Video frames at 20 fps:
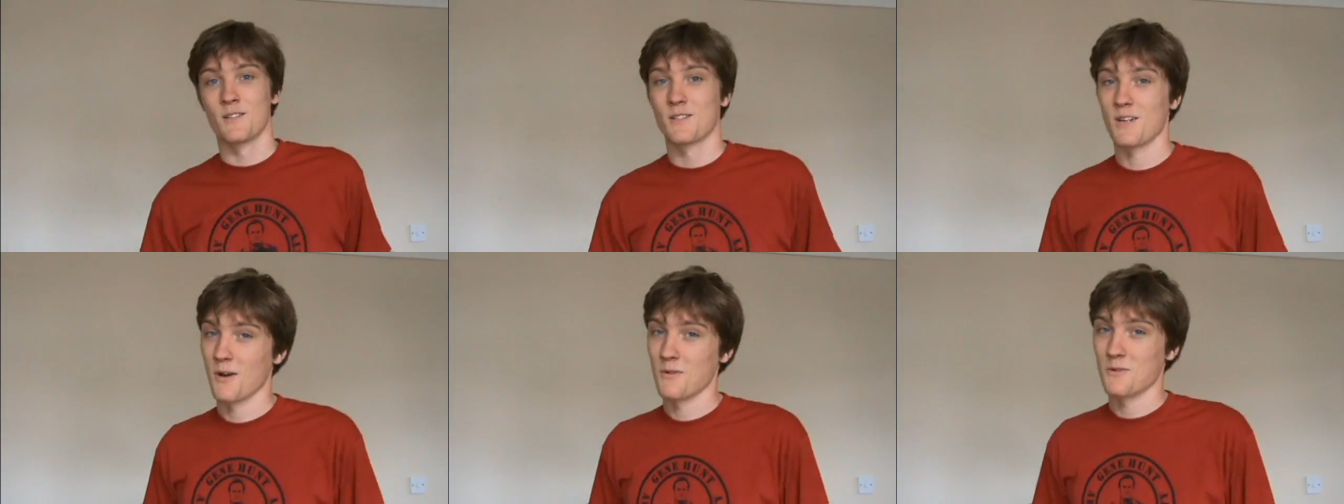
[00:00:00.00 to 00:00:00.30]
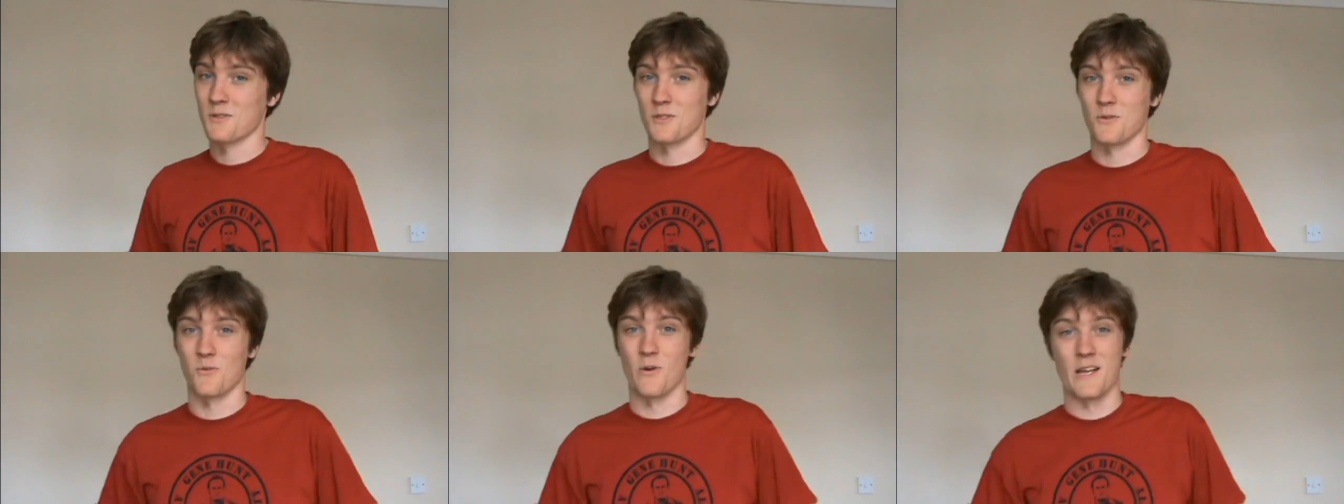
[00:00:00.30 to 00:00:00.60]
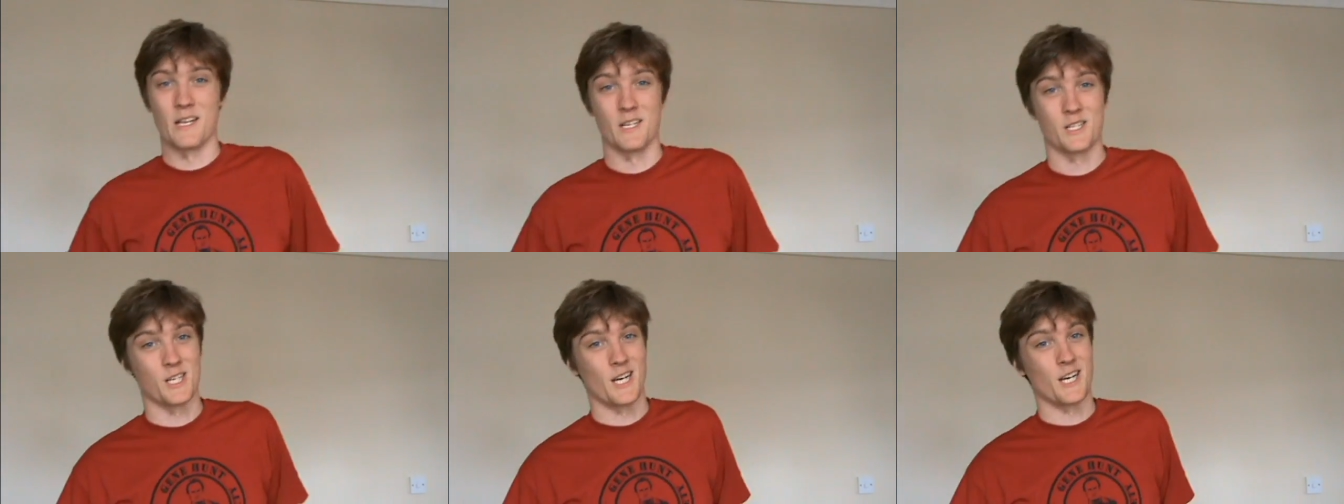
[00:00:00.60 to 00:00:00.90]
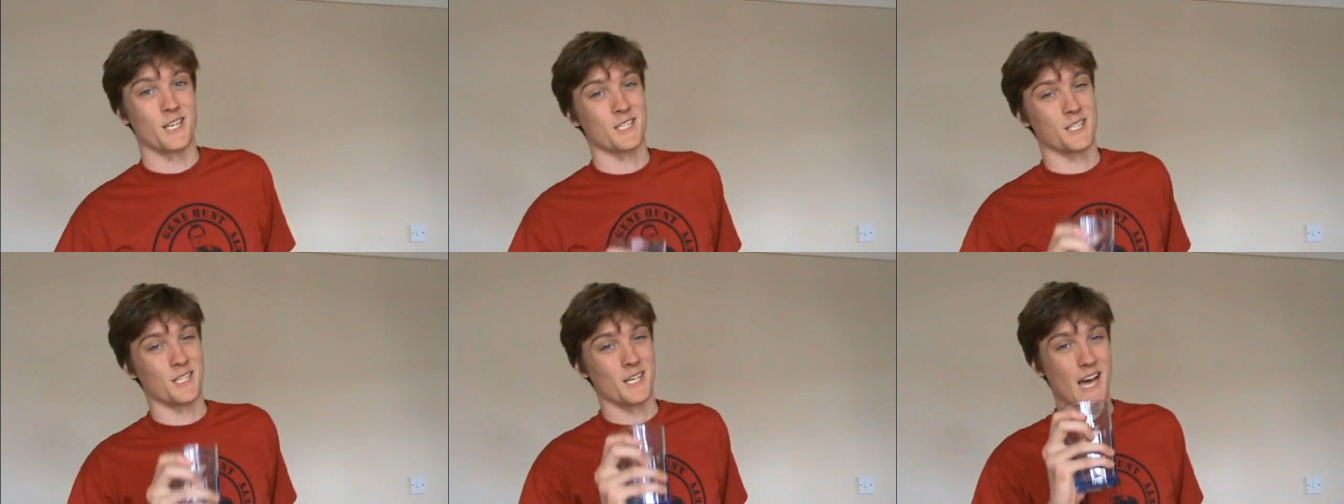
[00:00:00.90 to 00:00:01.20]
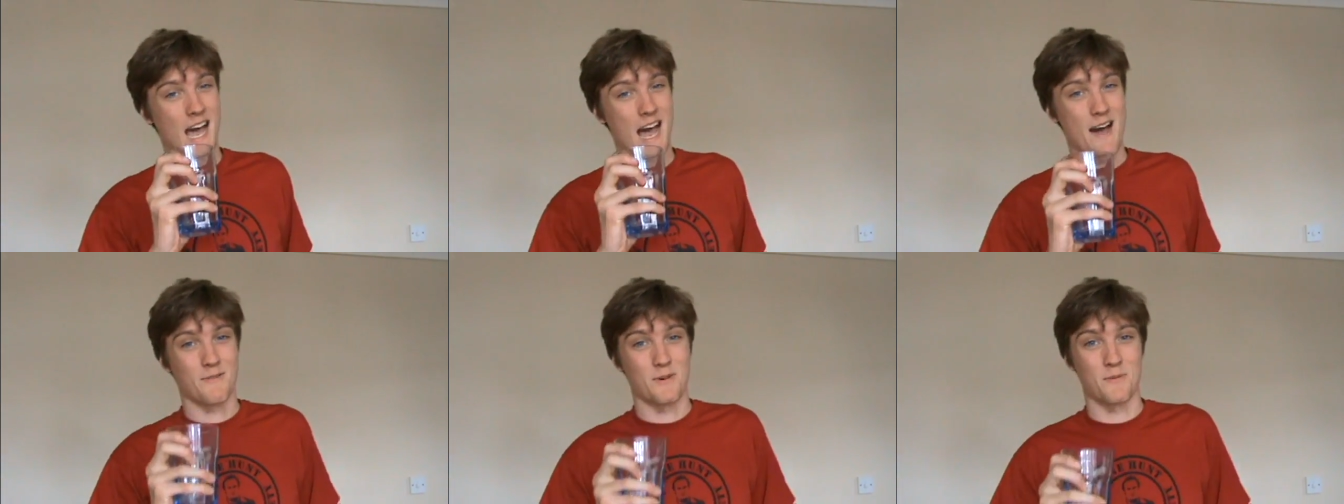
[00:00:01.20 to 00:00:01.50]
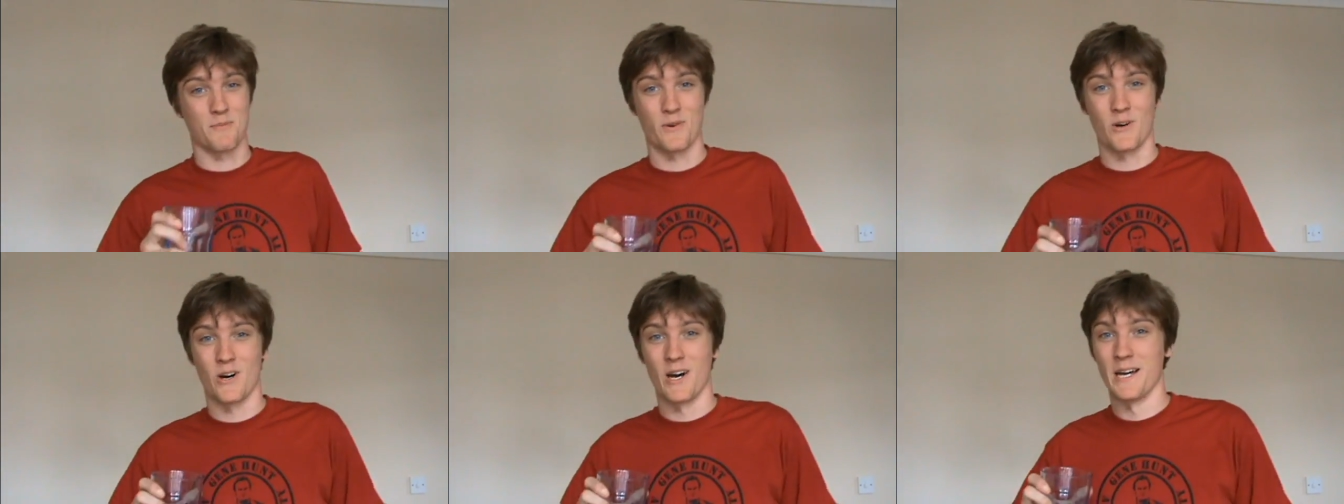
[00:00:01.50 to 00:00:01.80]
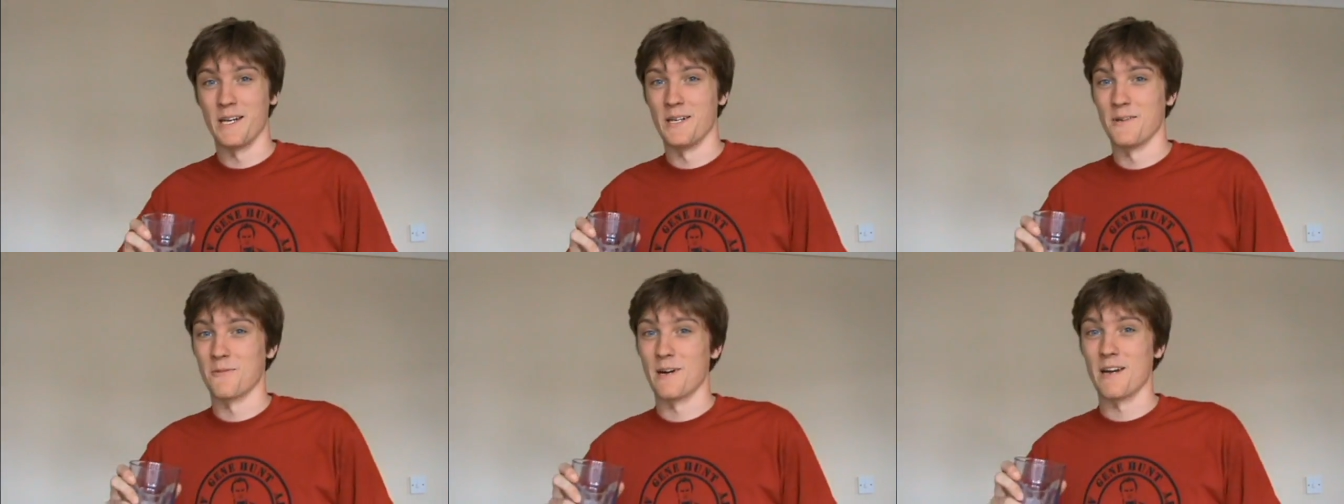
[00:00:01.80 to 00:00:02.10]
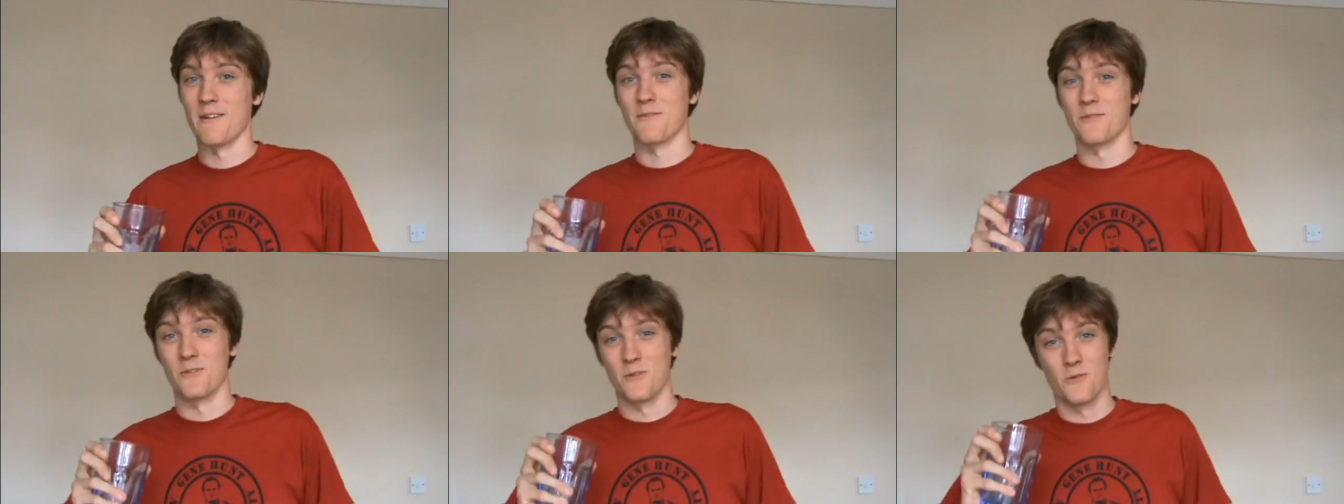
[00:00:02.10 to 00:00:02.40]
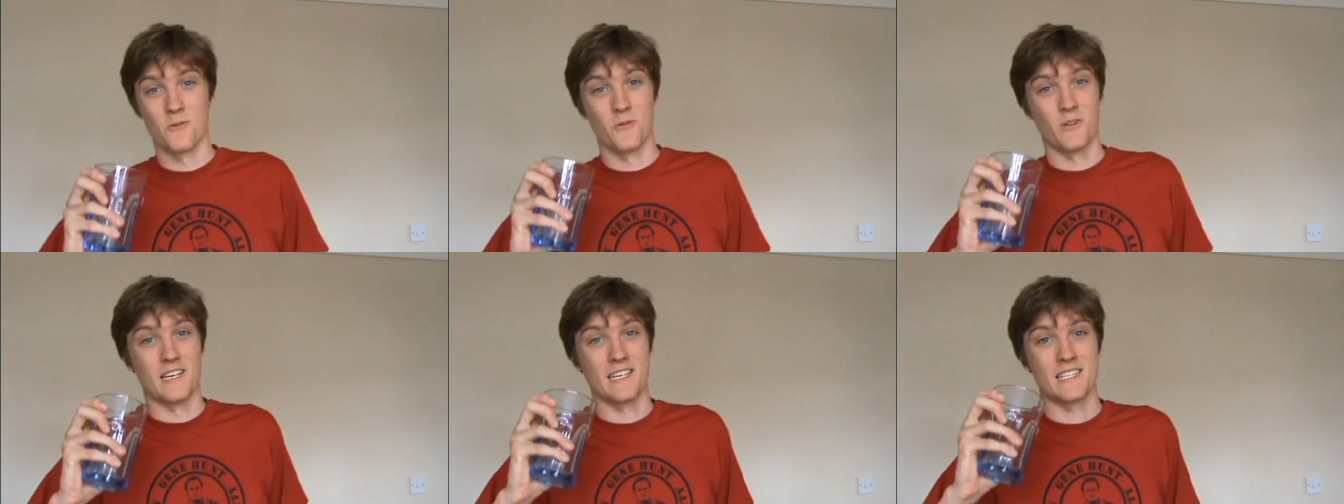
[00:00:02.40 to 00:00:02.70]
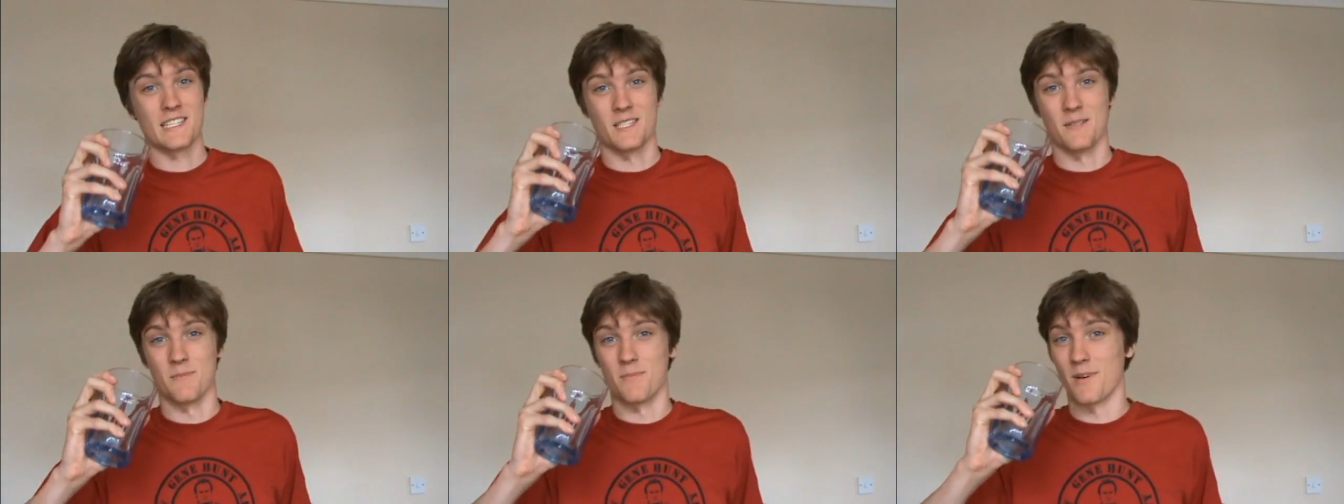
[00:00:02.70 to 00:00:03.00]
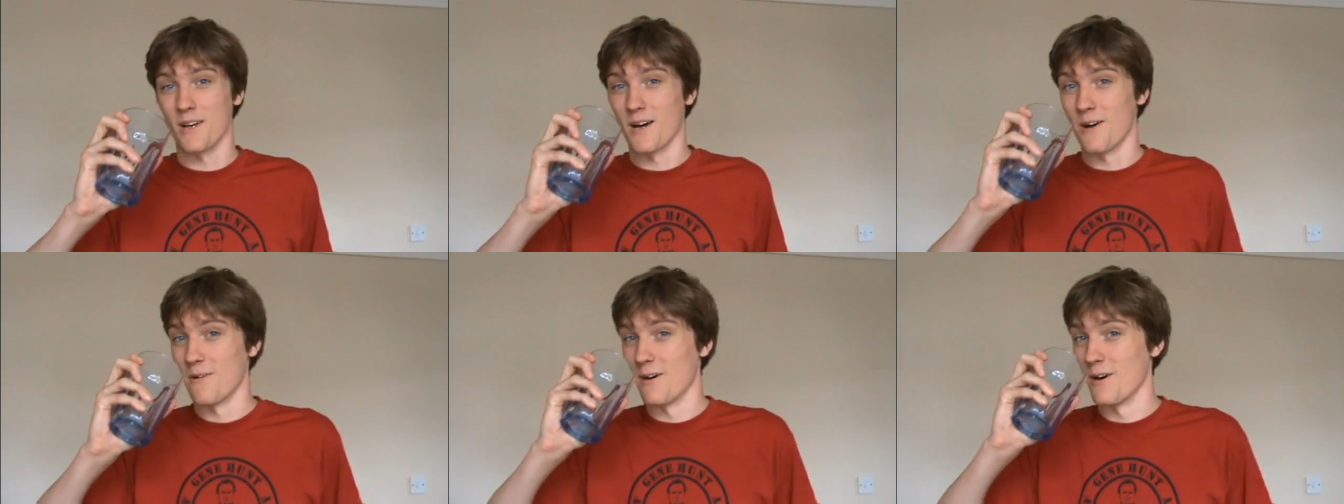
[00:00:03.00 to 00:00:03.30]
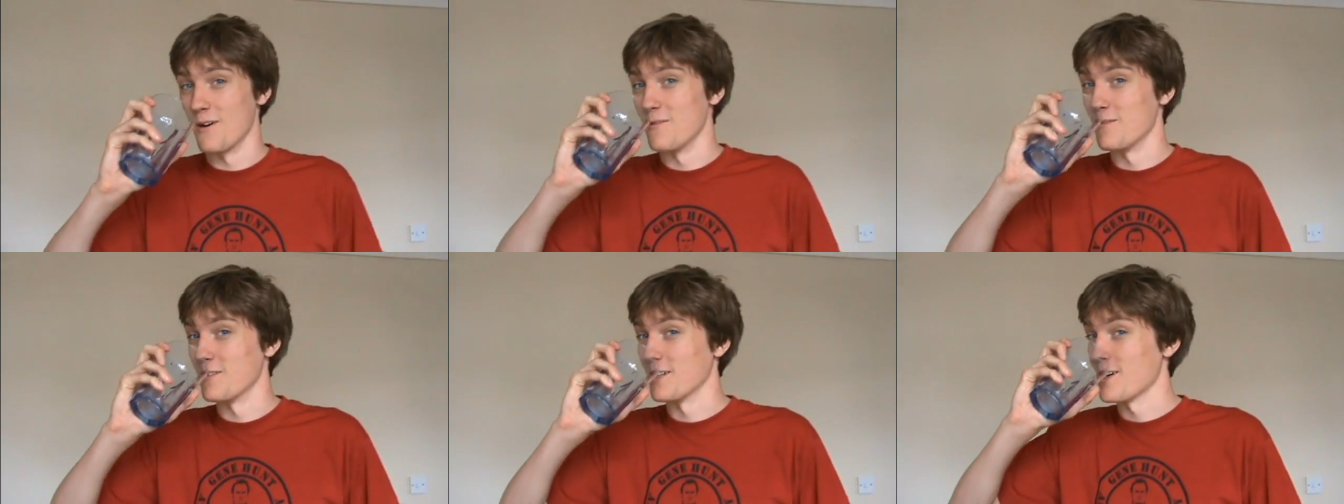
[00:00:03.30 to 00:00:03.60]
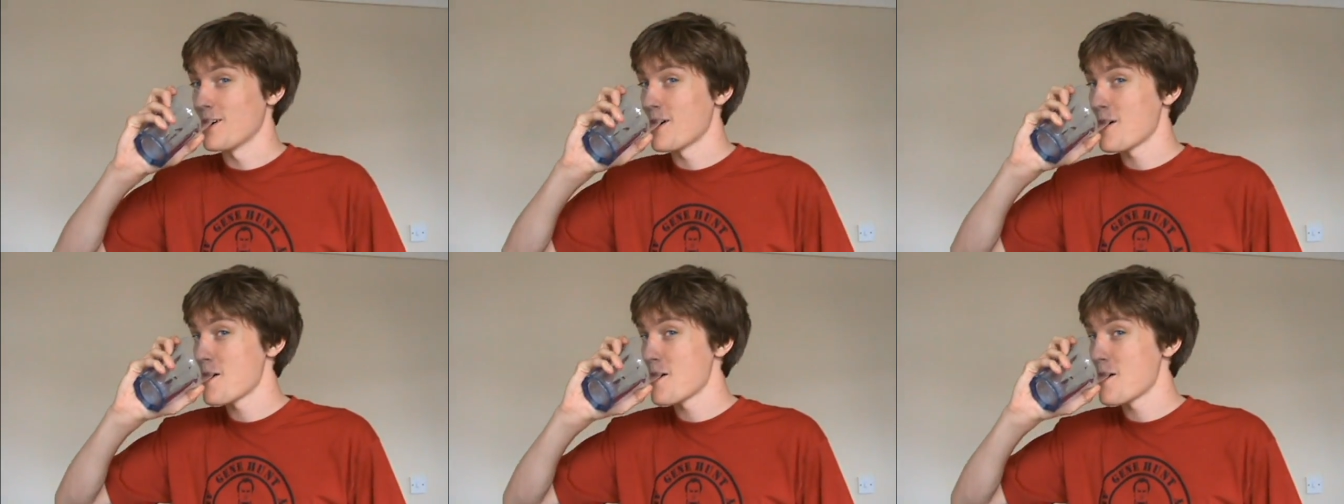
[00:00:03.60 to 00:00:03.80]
go to the Winchester, have a pint, and wait for all this to blow over.